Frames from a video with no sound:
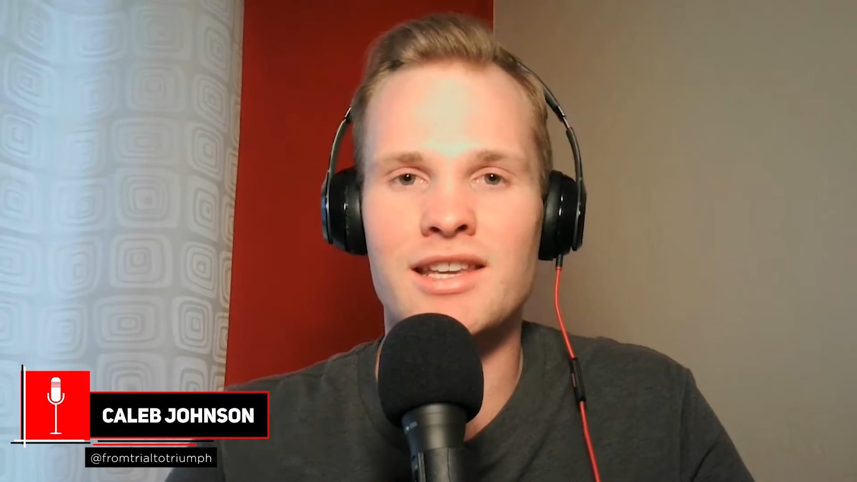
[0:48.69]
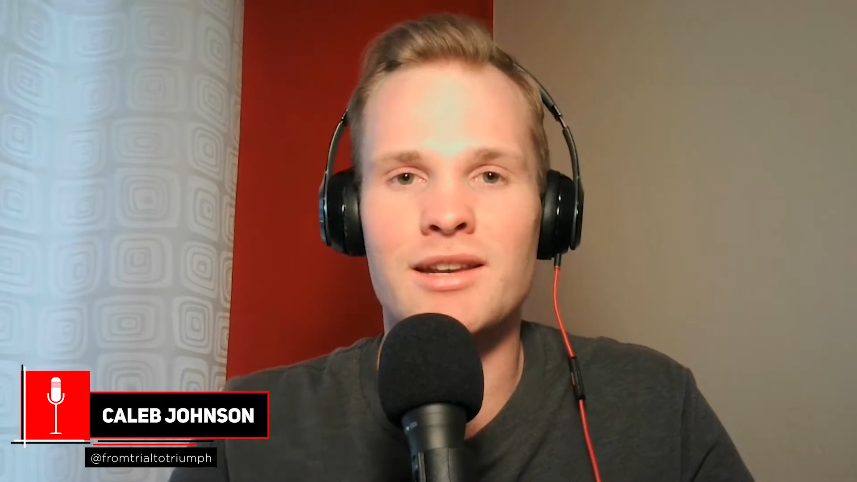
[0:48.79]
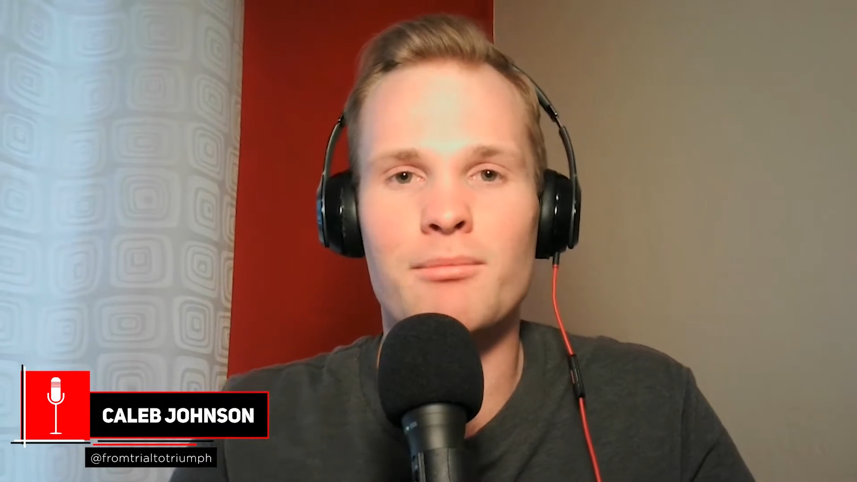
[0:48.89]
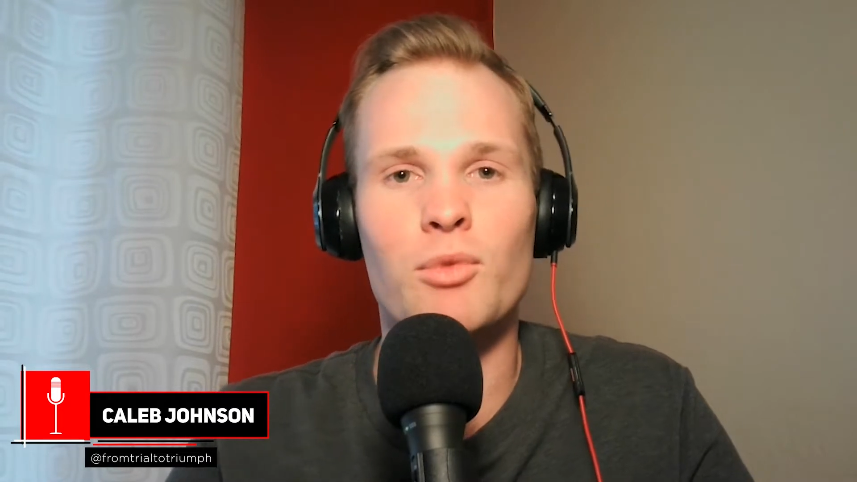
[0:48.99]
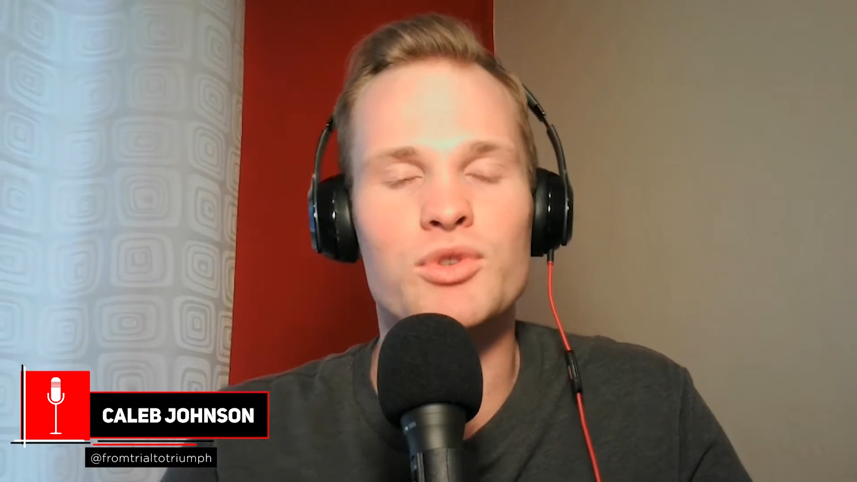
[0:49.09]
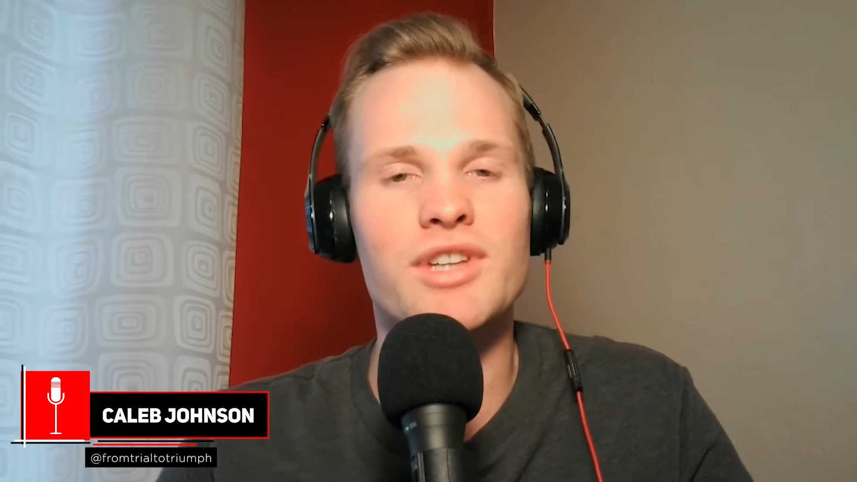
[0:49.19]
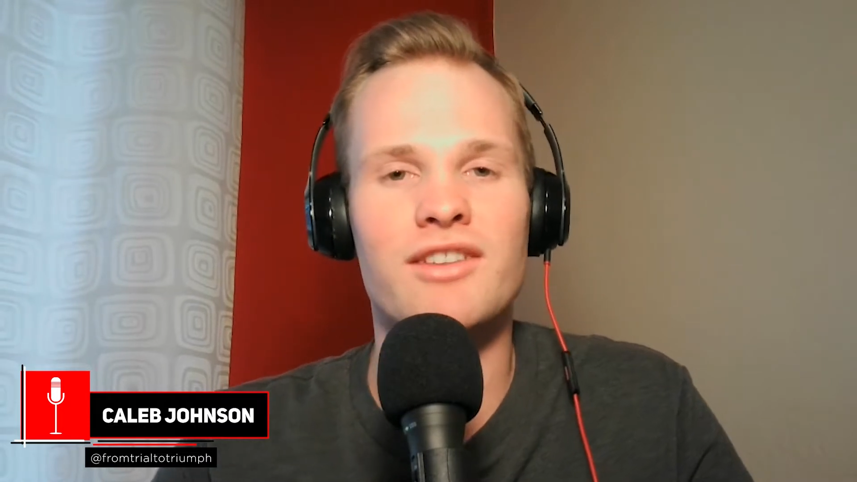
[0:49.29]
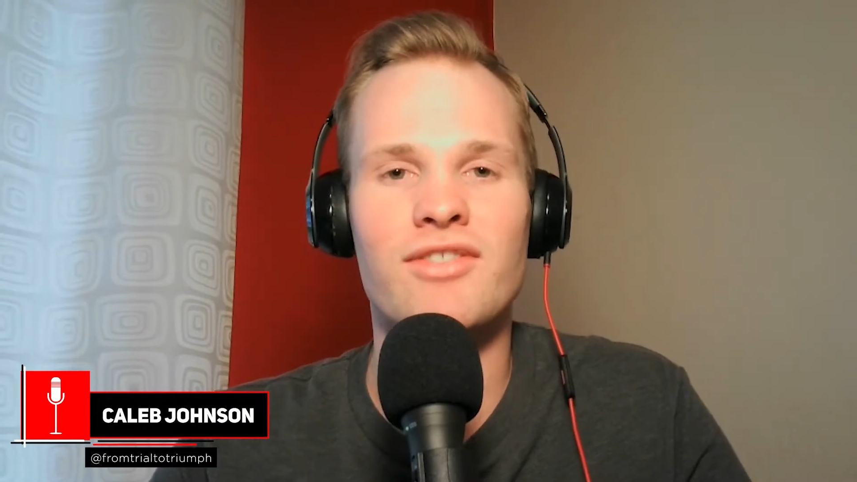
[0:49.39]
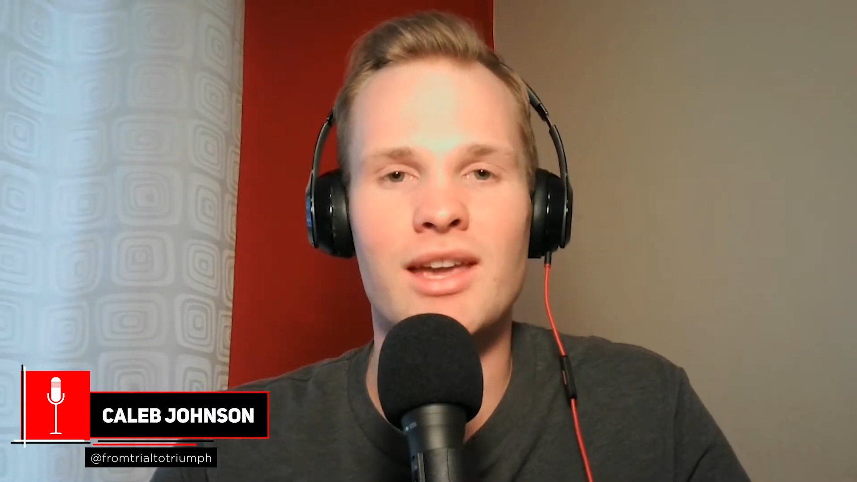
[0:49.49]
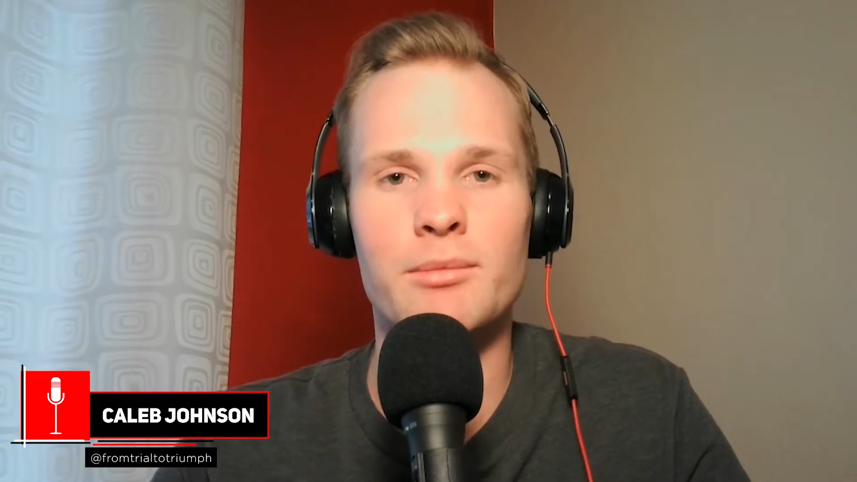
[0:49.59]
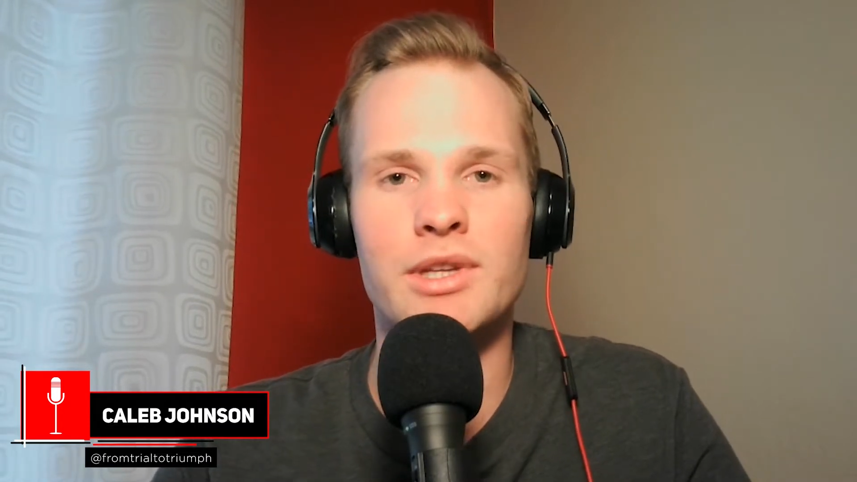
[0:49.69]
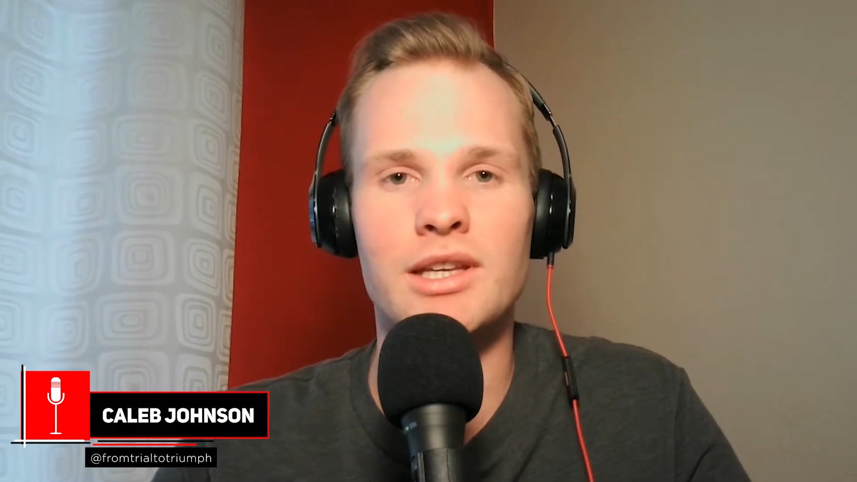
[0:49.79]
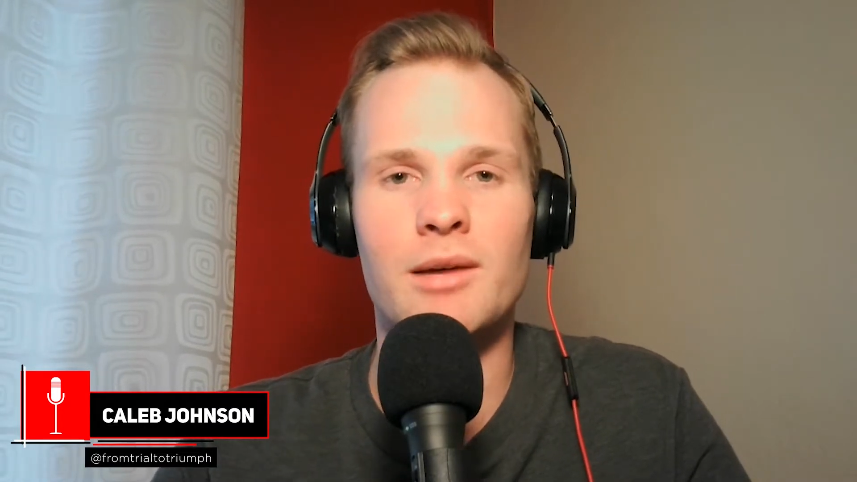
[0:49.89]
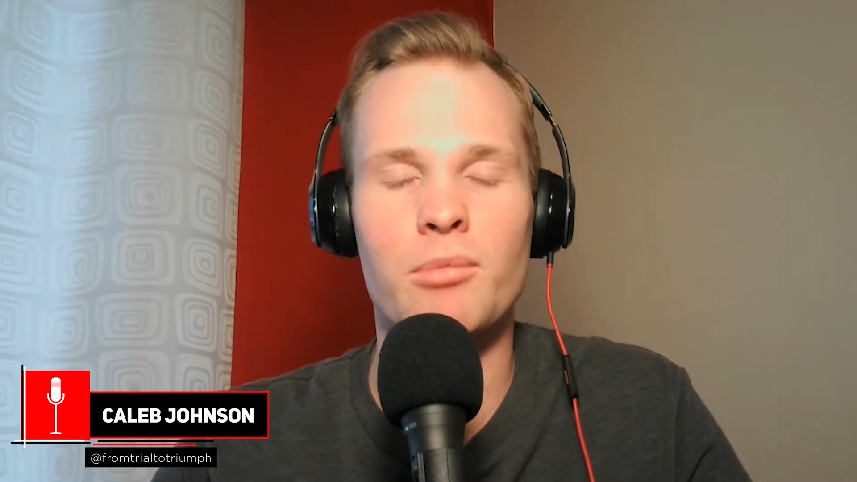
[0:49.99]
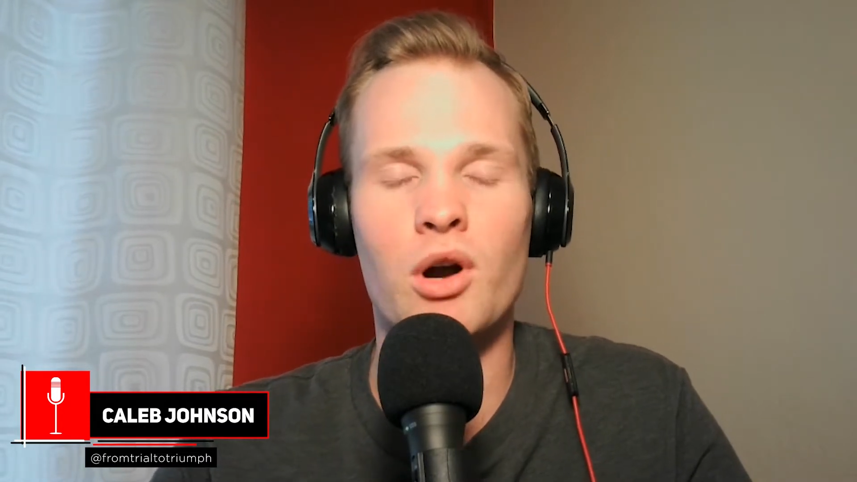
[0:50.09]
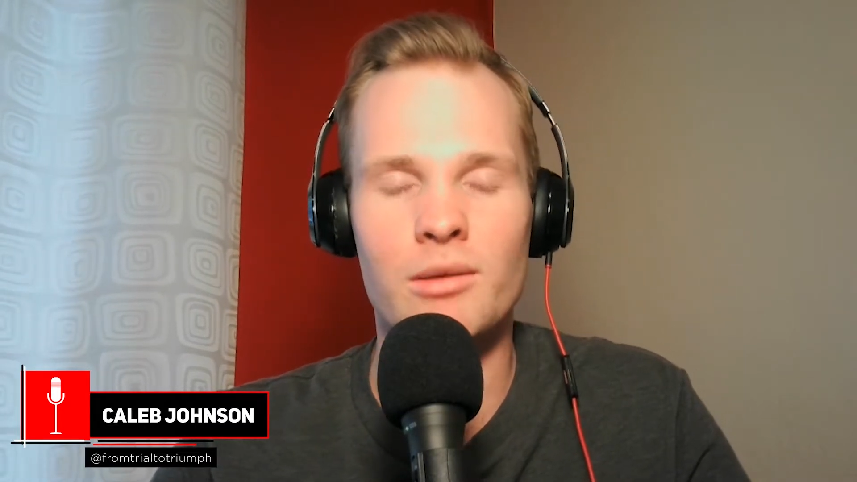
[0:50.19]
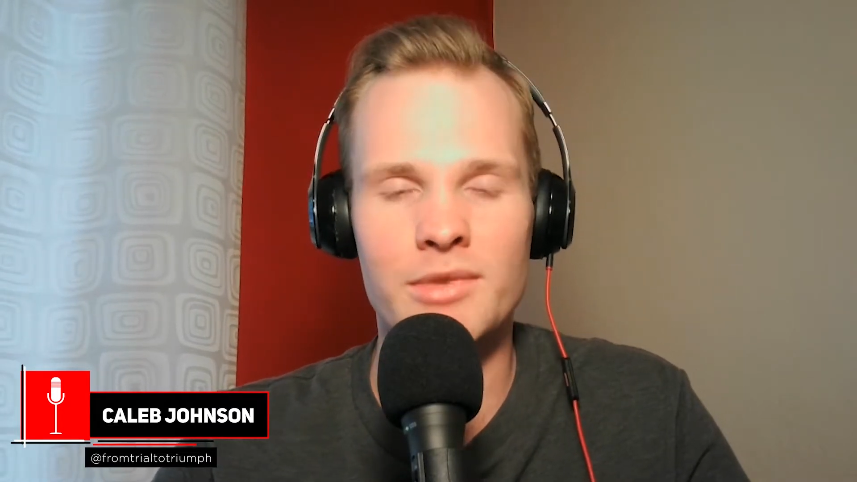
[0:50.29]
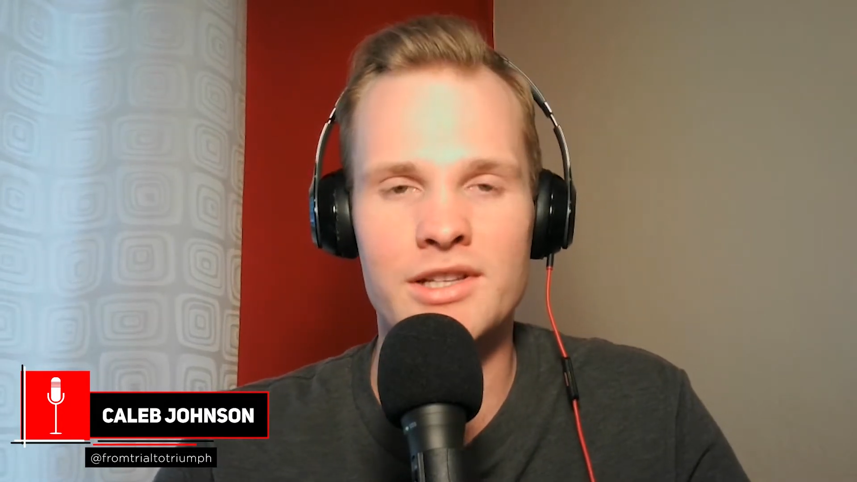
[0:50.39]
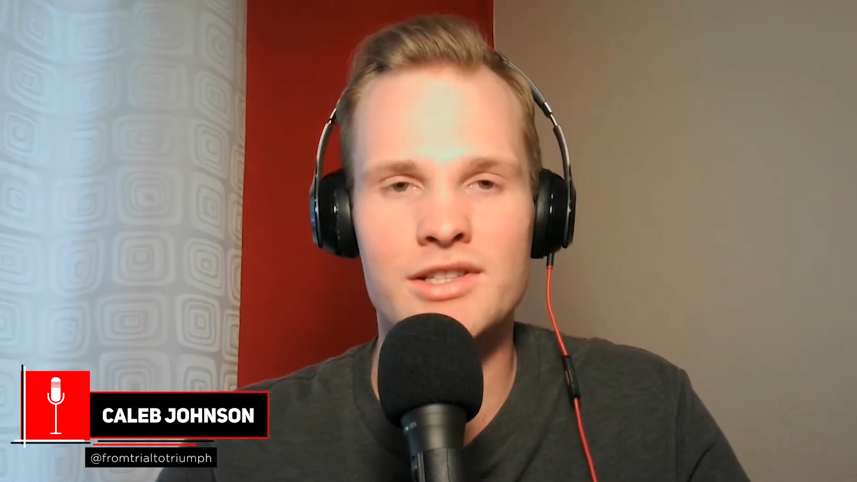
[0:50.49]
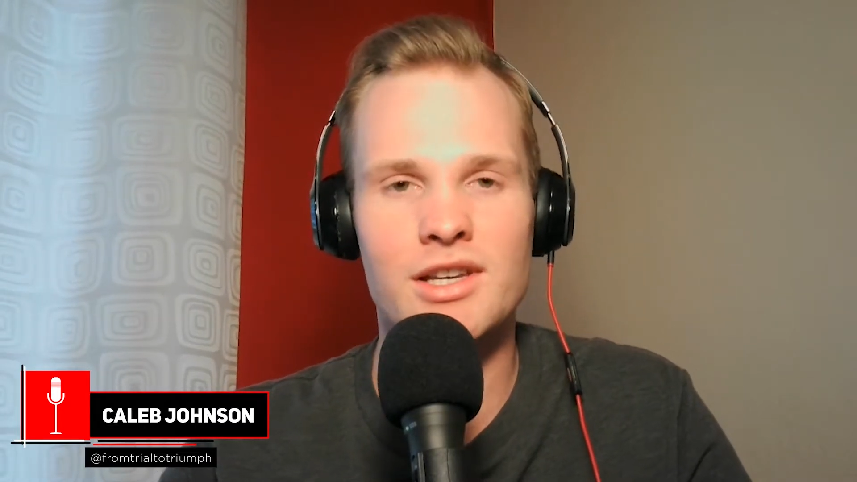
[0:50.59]
multifamily
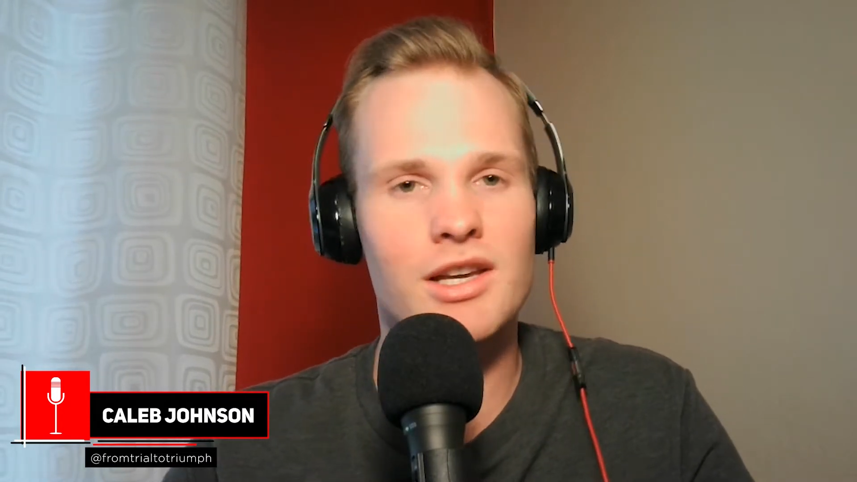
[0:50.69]
apartments